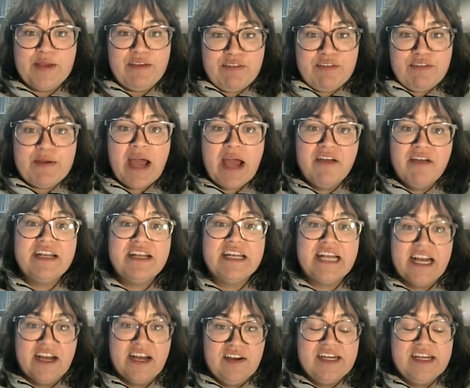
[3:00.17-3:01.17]
if you have an
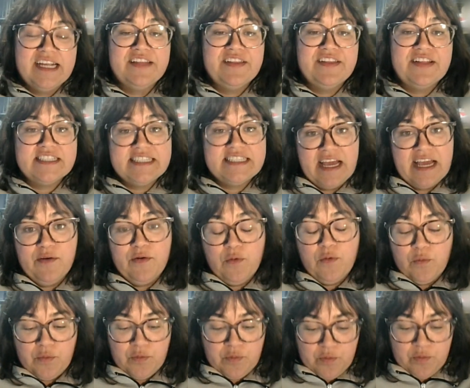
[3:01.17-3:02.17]
area that's
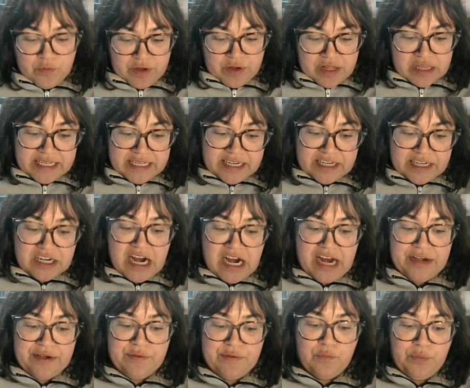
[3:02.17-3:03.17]
now clear
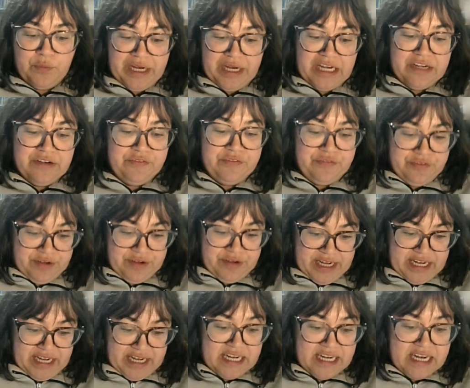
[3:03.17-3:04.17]
and weed
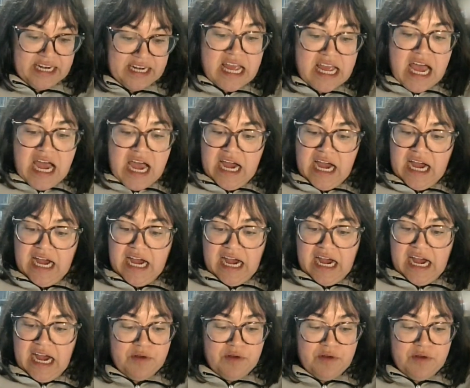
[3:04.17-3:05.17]
free,
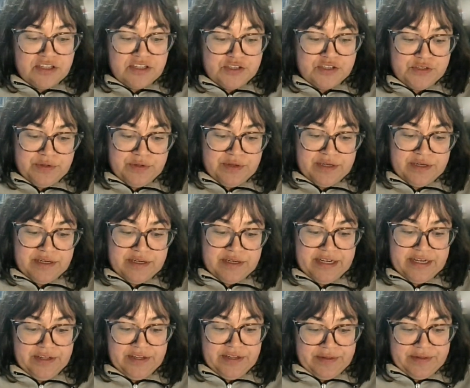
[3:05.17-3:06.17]
I'm not sure.
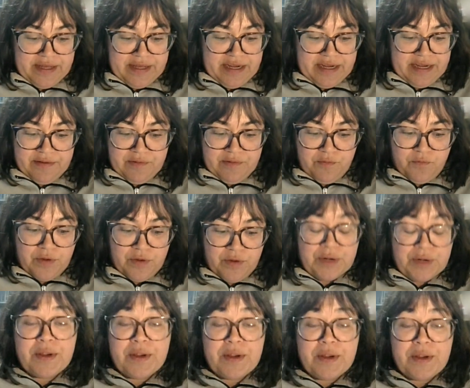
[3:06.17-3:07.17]

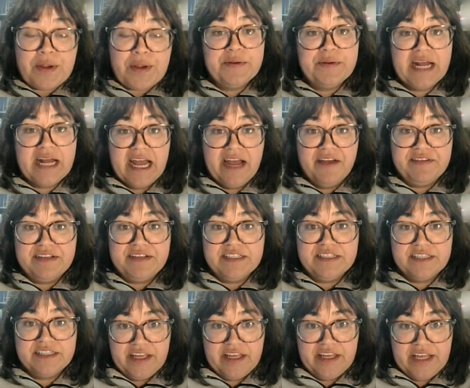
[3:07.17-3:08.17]
One question I would have
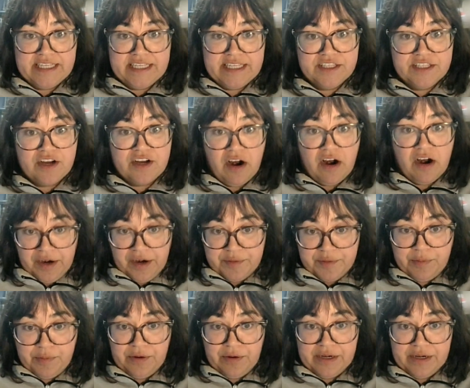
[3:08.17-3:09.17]
is the
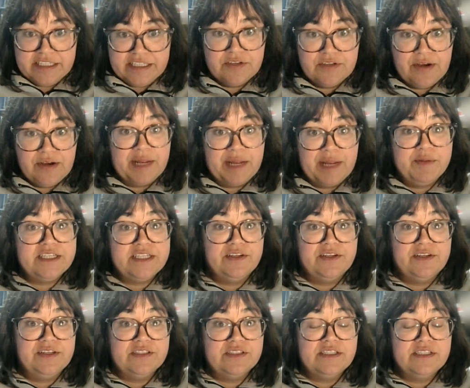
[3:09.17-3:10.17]
cardboard, is there any
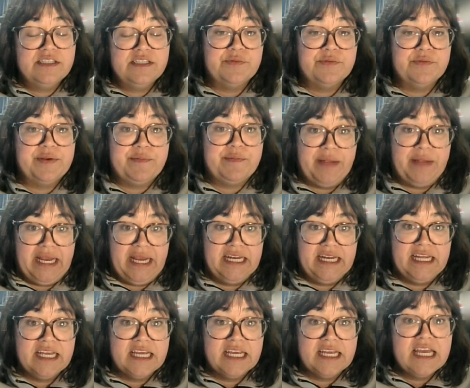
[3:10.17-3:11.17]
material still
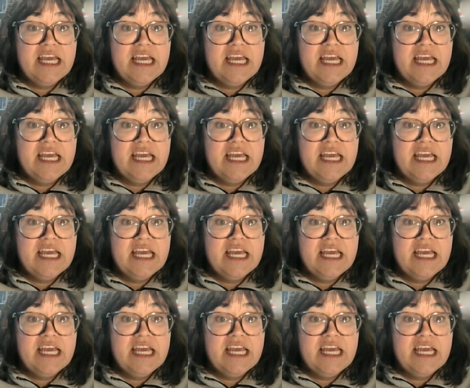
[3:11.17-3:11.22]
remaining?